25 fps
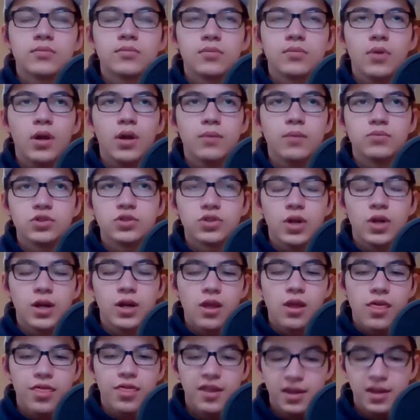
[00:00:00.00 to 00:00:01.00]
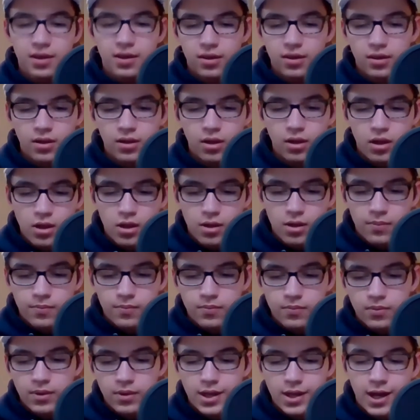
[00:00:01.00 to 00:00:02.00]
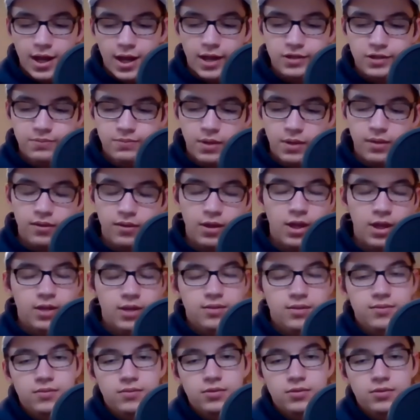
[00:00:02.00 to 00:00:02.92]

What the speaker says: I'm just trying to think. That's probably it.